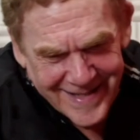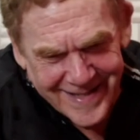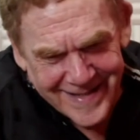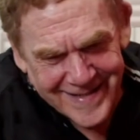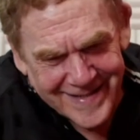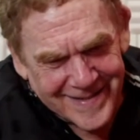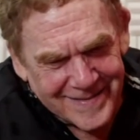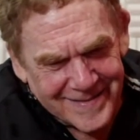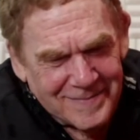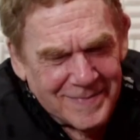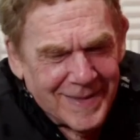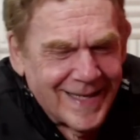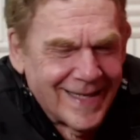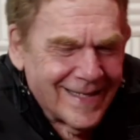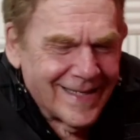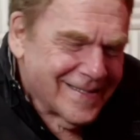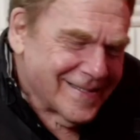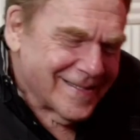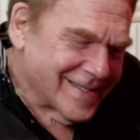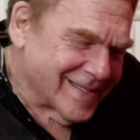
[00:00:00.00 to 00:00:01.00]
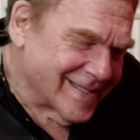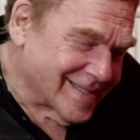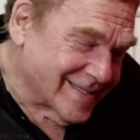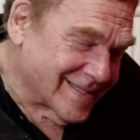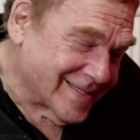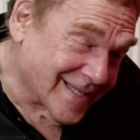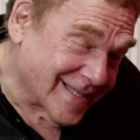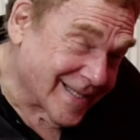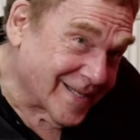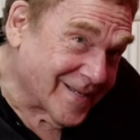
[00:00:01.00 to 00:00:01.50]
you know,
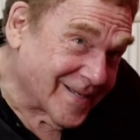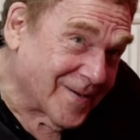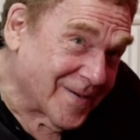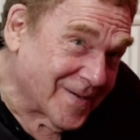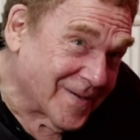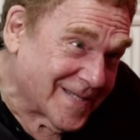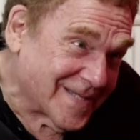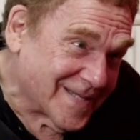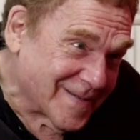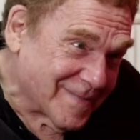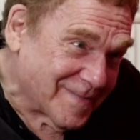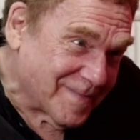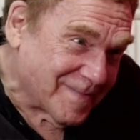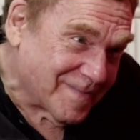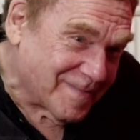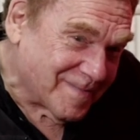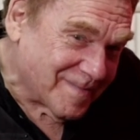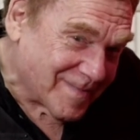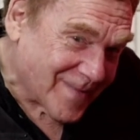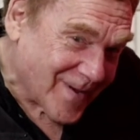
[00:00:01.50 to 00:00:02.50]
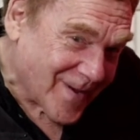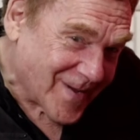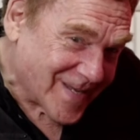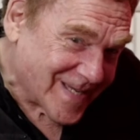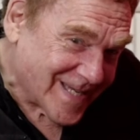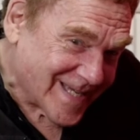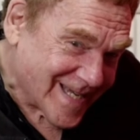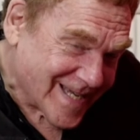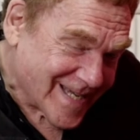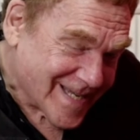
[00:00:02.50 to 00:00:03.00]
it's going to cost you.
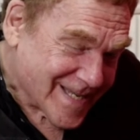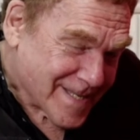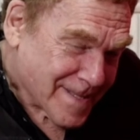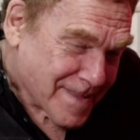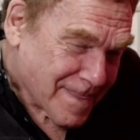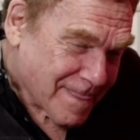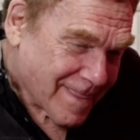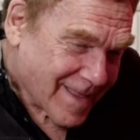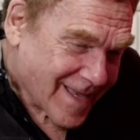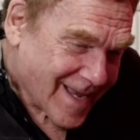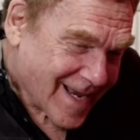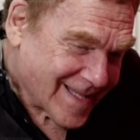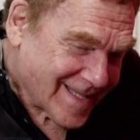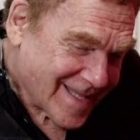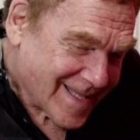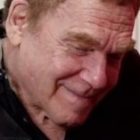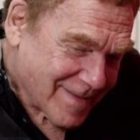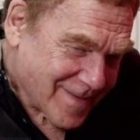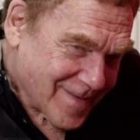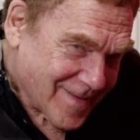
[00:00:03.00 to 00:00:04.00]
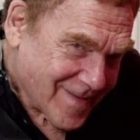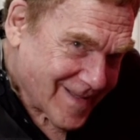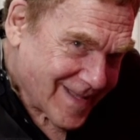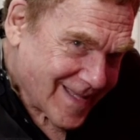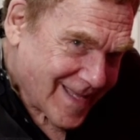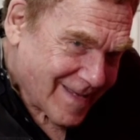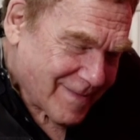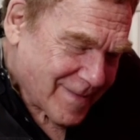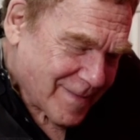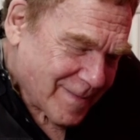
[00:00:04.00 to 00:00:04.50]
I'll take my whole
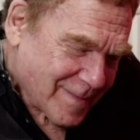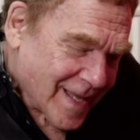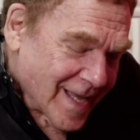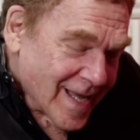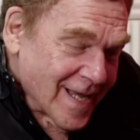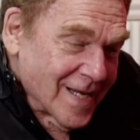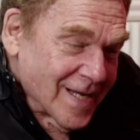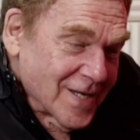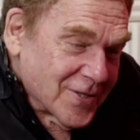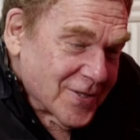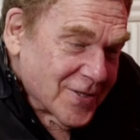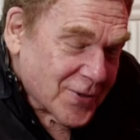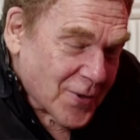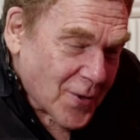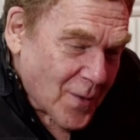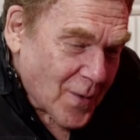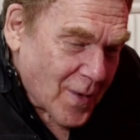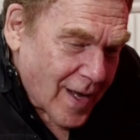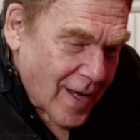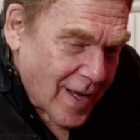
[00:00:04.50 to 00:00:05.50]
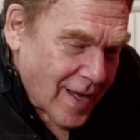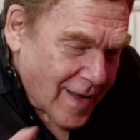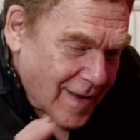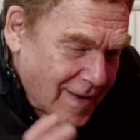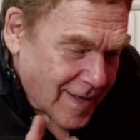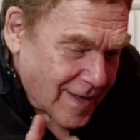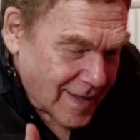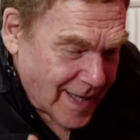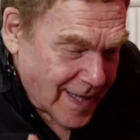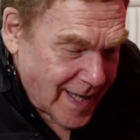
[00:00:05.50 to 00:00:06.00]
clan with me. So
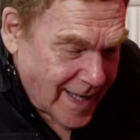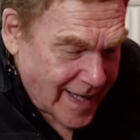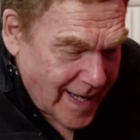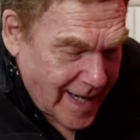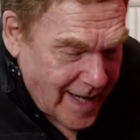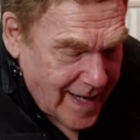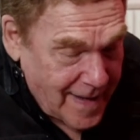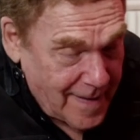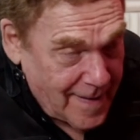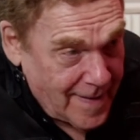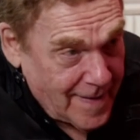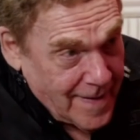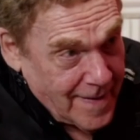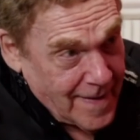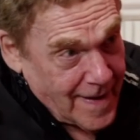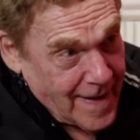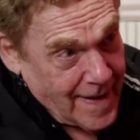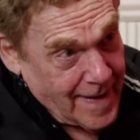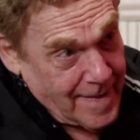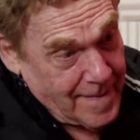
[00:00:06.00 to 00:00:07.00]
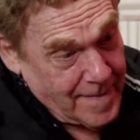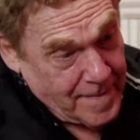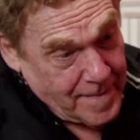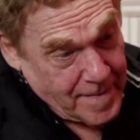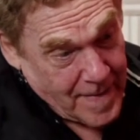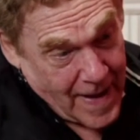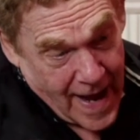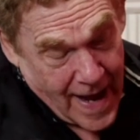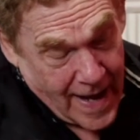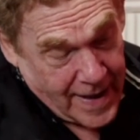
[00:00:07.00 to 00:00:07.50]
like any
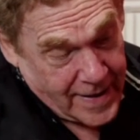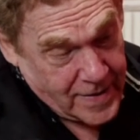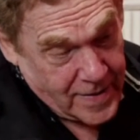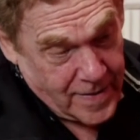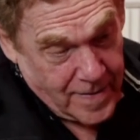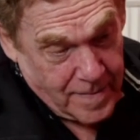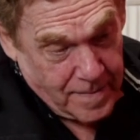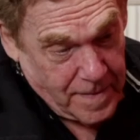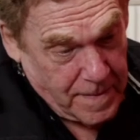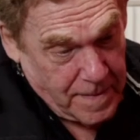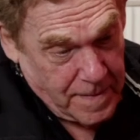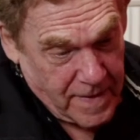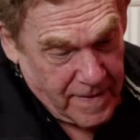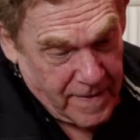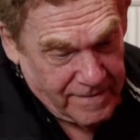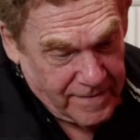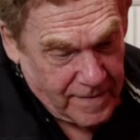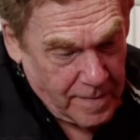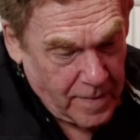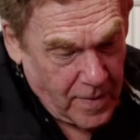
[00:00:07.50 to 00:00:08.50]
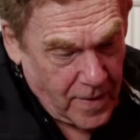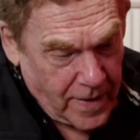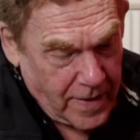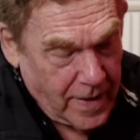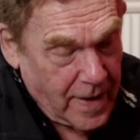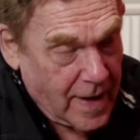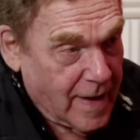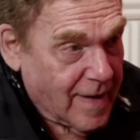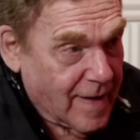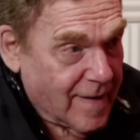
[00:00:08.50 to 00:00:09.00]
actor preparing for a part,
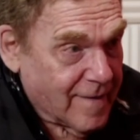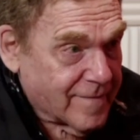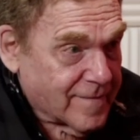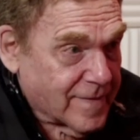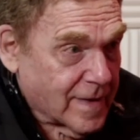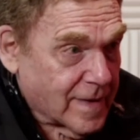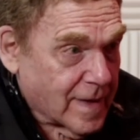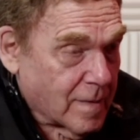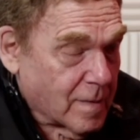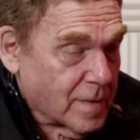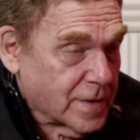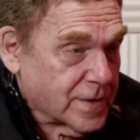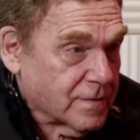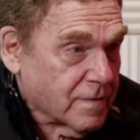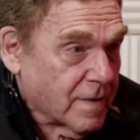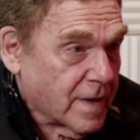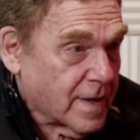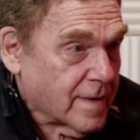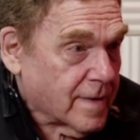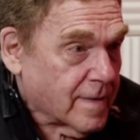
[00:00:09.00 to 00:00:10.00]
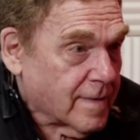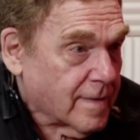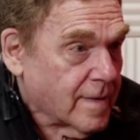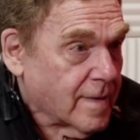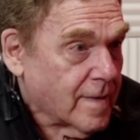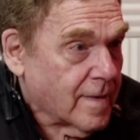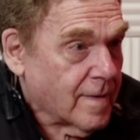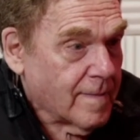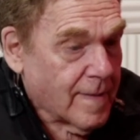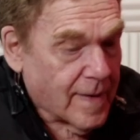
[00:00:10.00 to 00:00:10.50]
you have what's written,
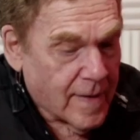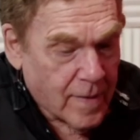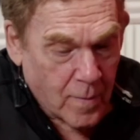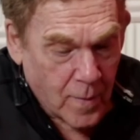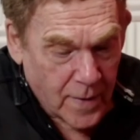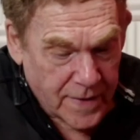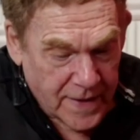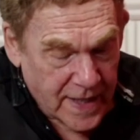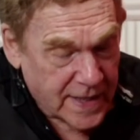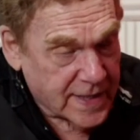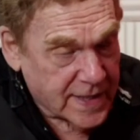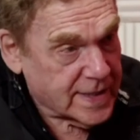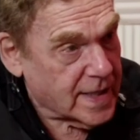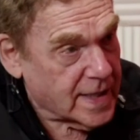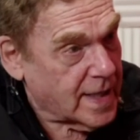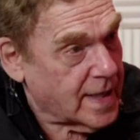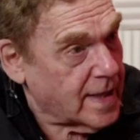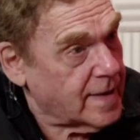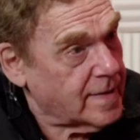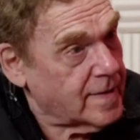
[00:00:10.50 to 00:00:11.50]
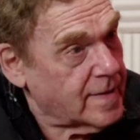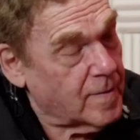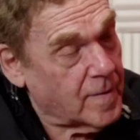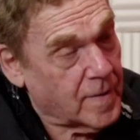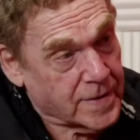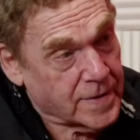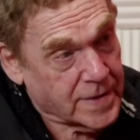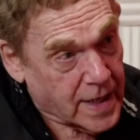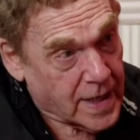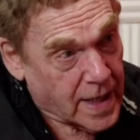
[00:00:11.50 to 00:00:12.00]
you know, mm-hmm. by what they say, their
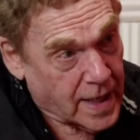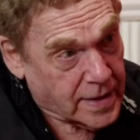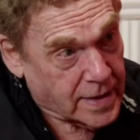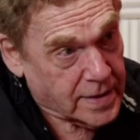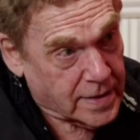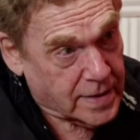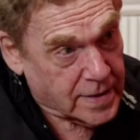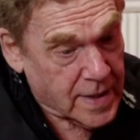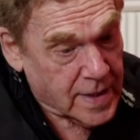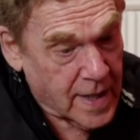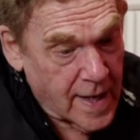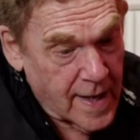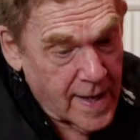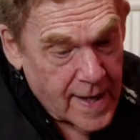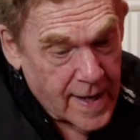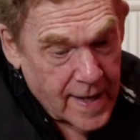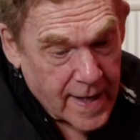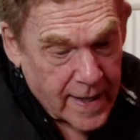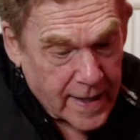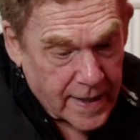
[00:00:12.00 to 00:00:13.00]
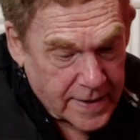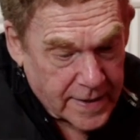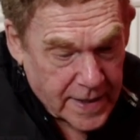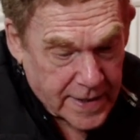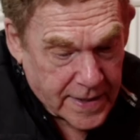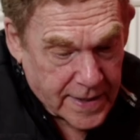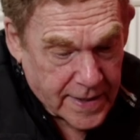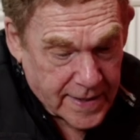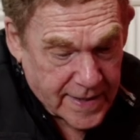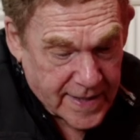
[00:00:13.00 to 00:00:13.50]
words and actions. In
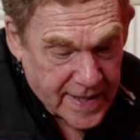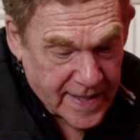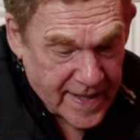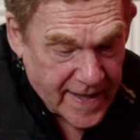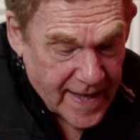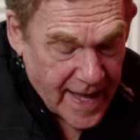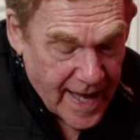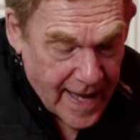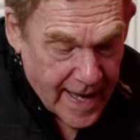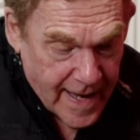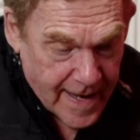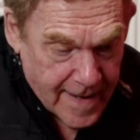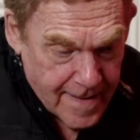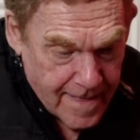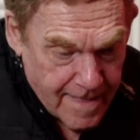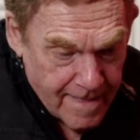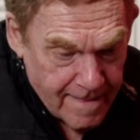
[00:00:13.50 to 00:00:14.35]
addition to that,